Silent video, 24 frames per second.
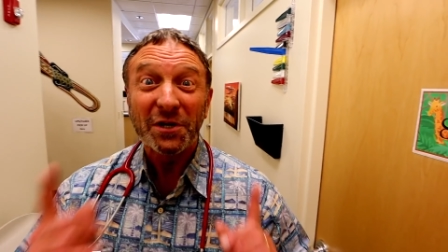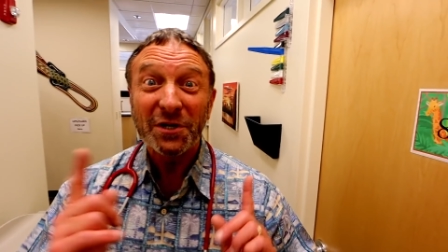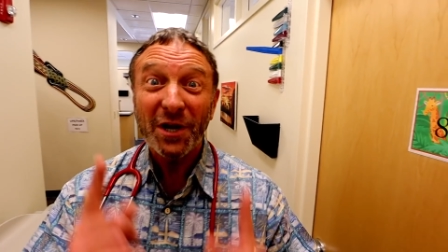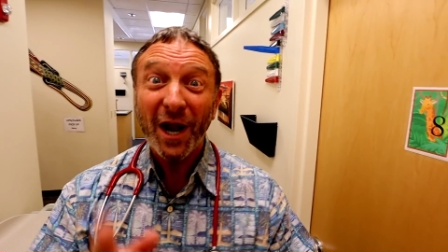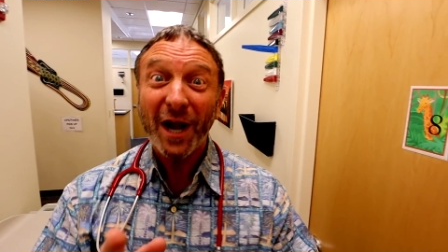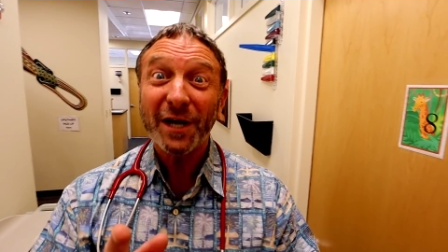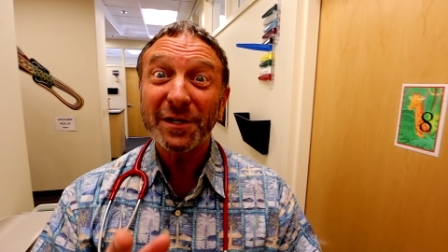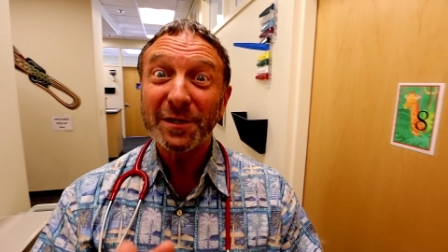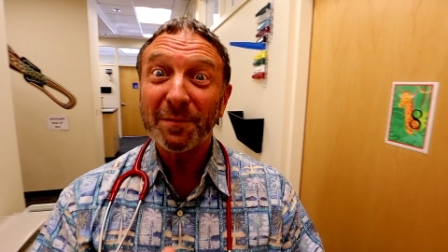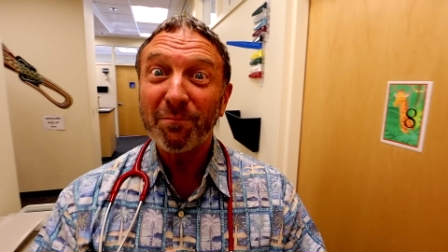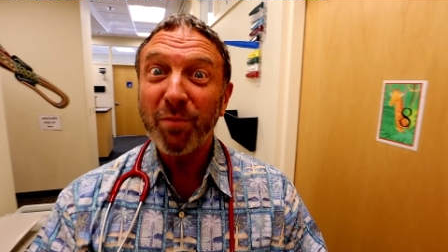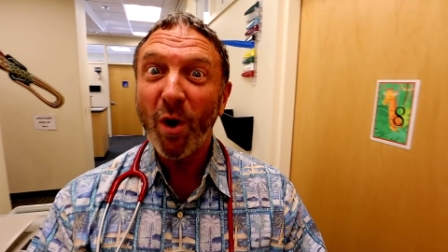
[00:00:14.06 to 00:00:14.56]

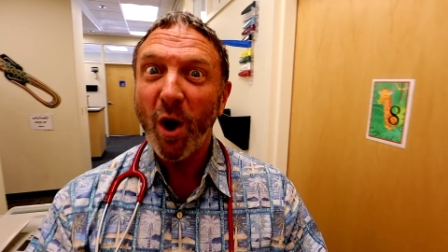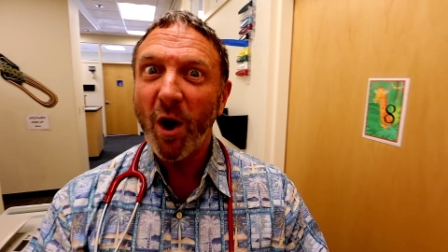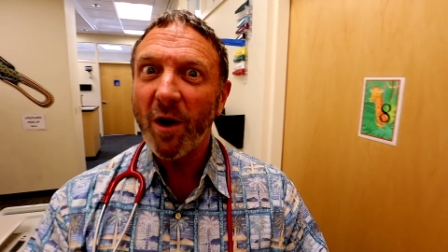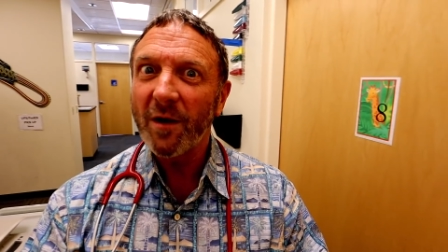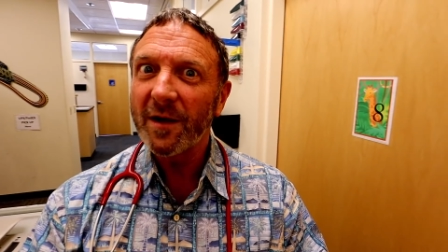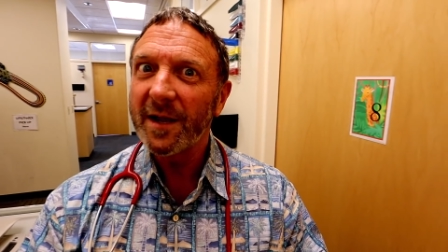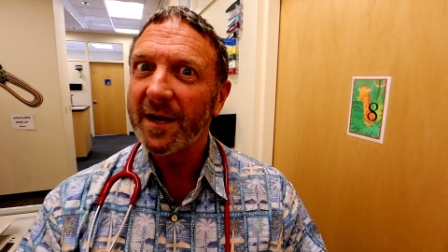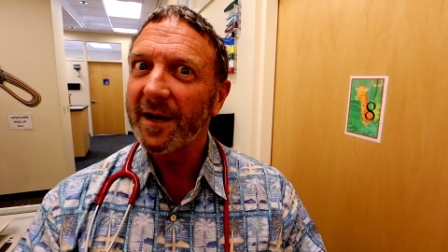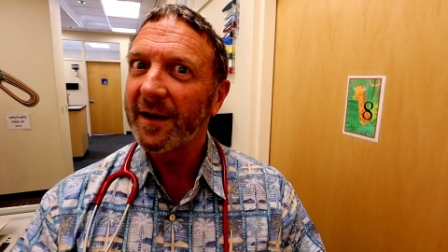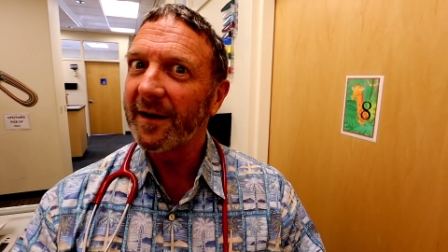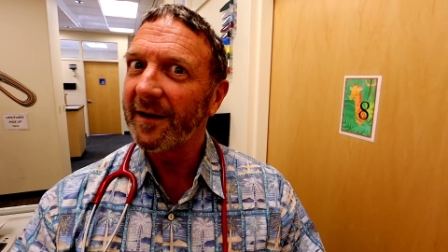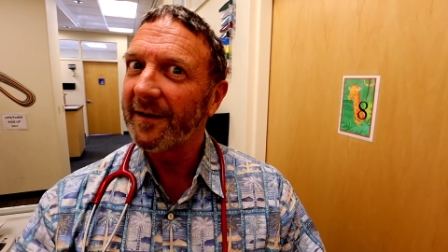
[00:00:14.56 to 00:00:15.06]
Dr.
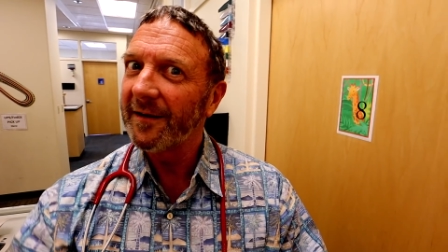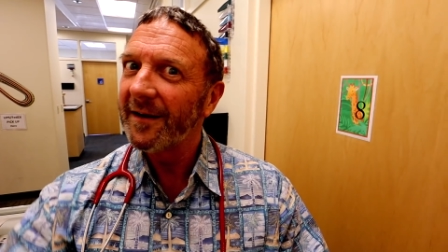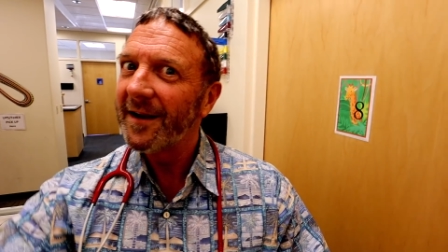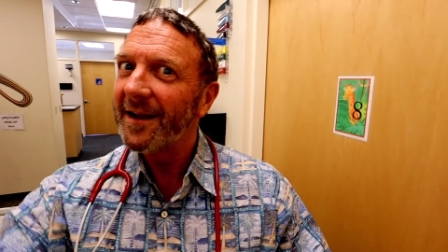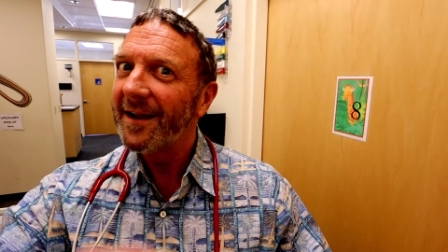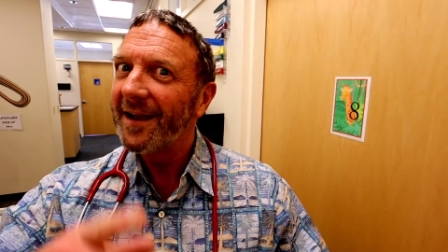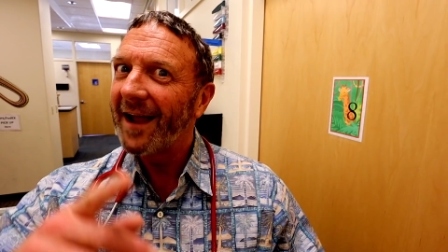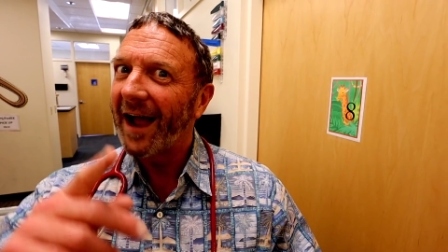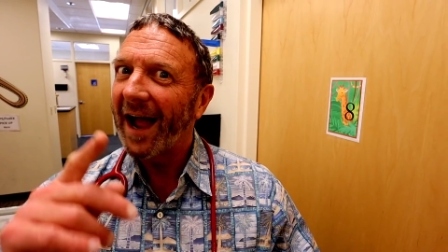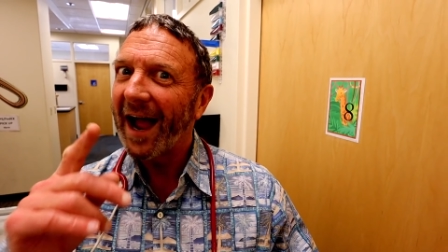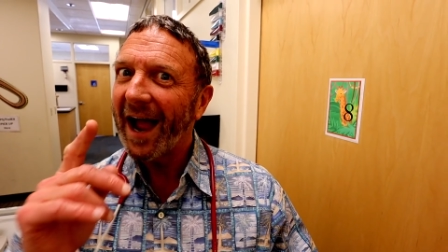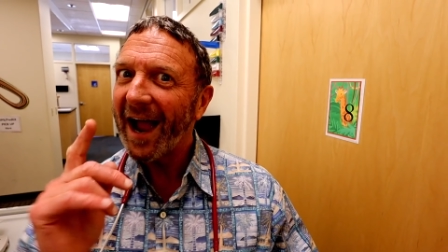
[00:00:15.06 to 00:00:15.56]
Paul here.
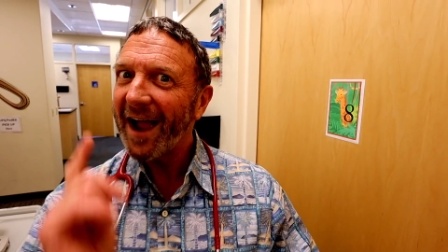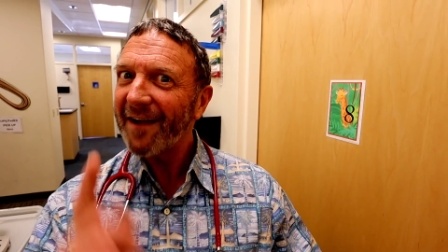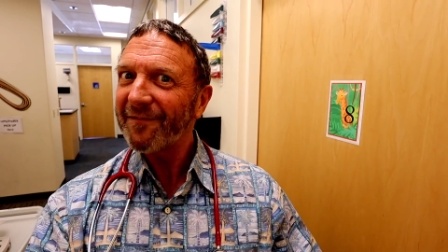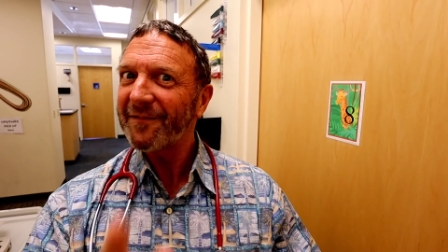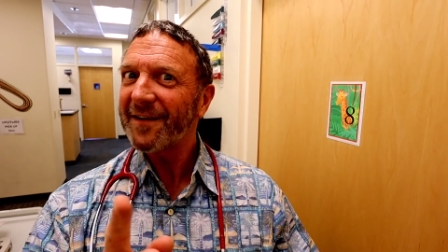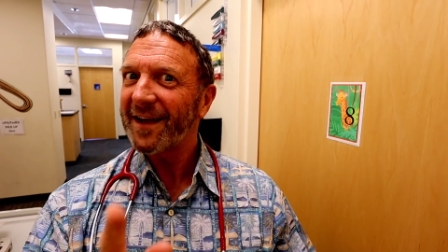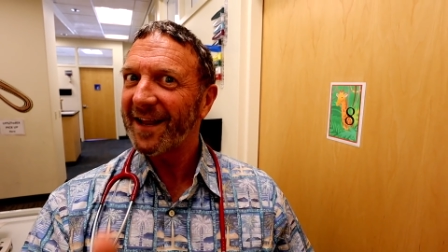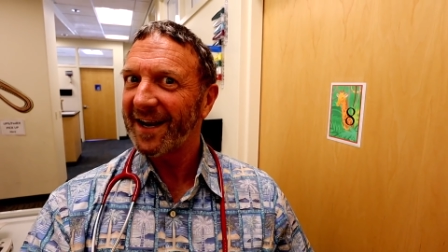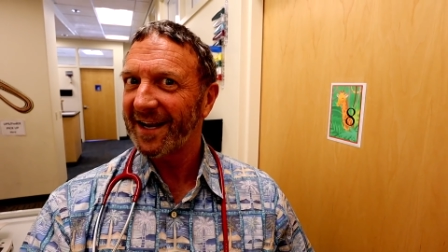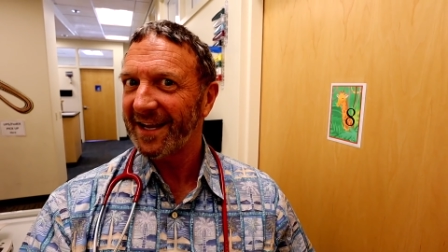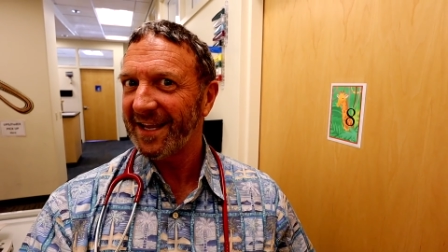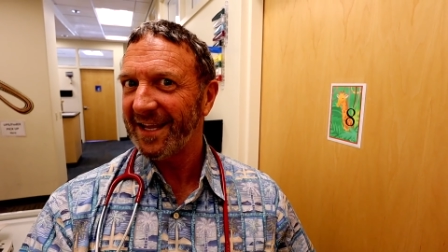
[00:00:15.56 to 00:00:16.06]

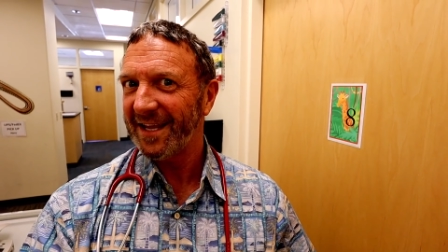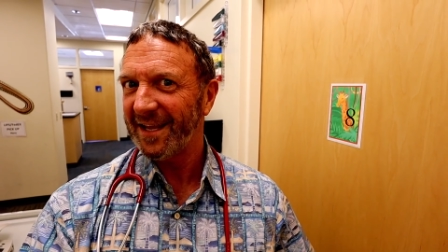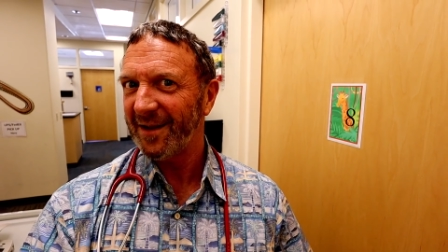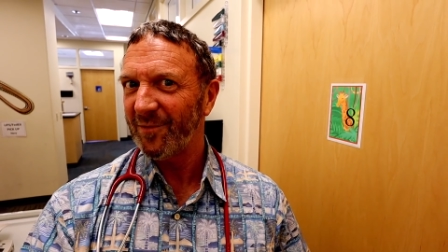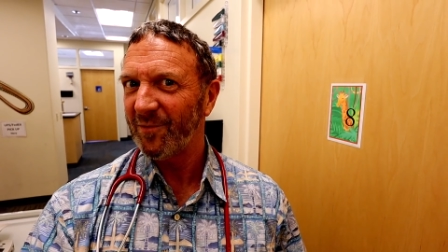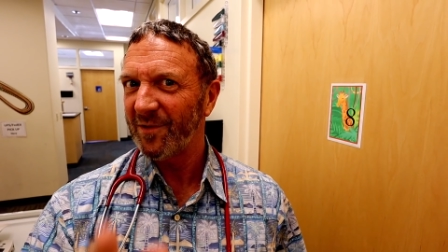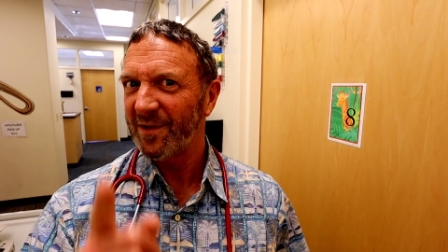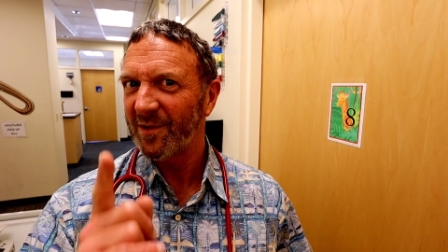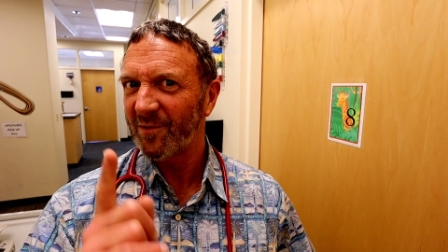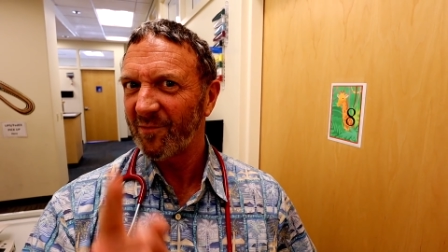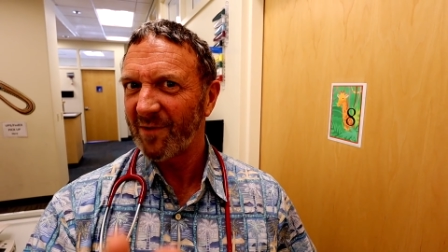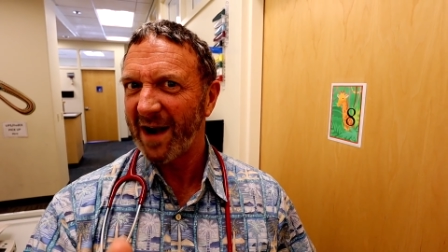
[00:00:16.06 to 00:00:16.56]
I've got a
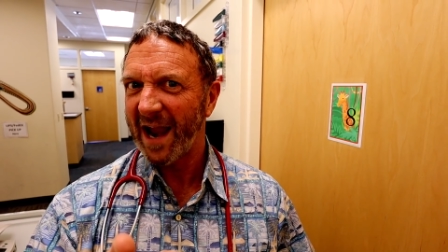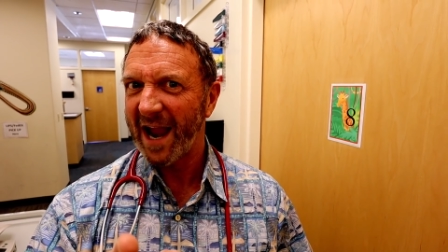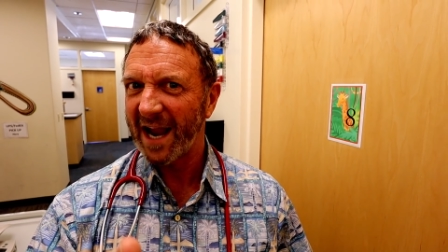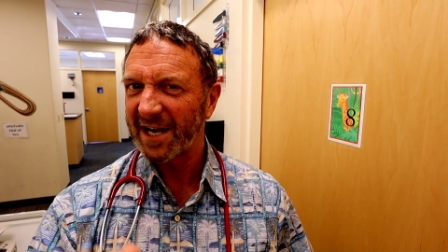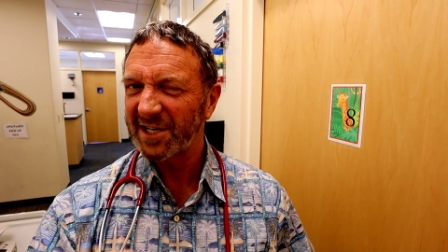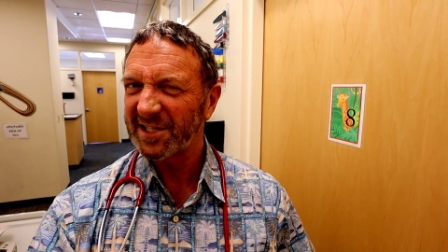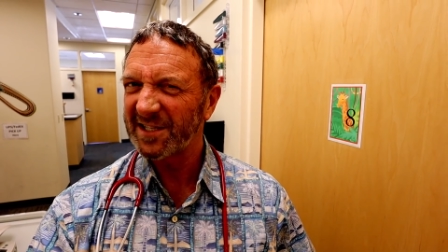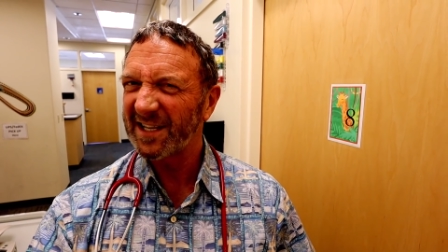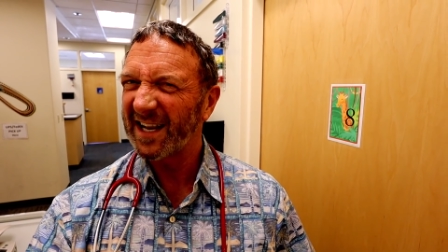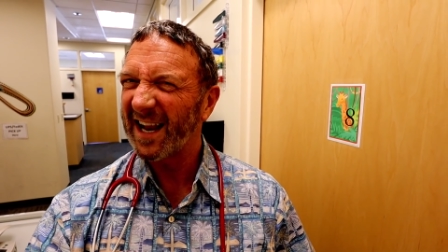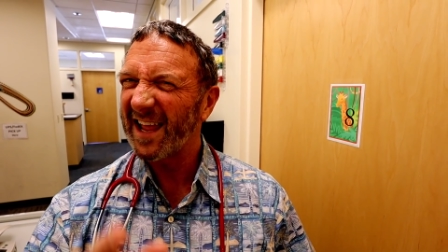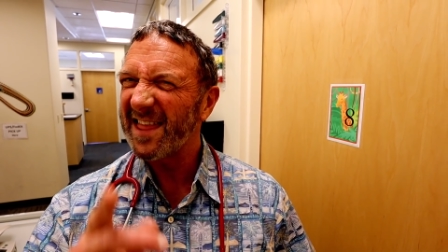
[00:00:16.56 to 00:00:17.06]
kid with a
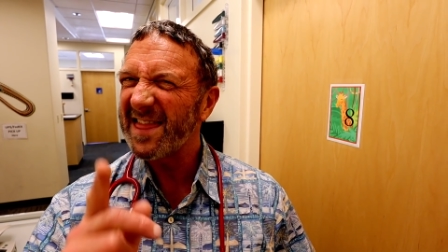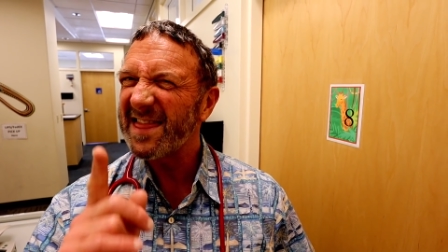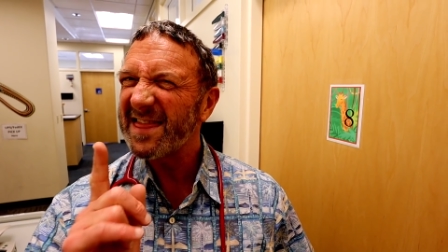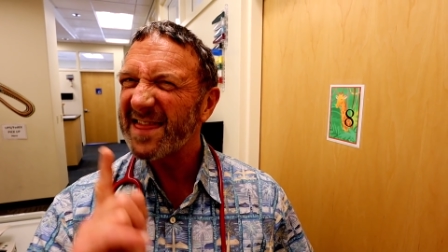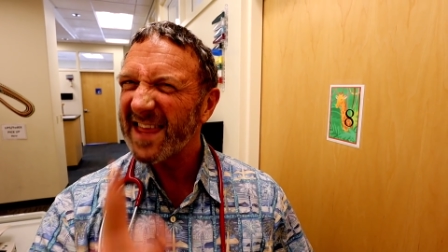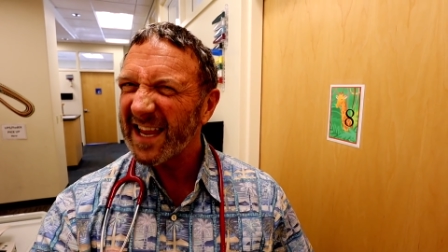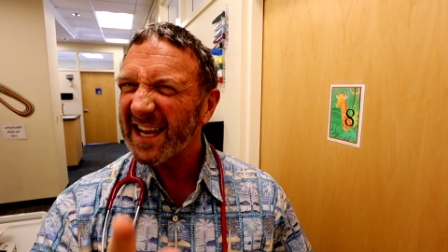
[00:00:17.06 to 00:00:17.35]
rash that I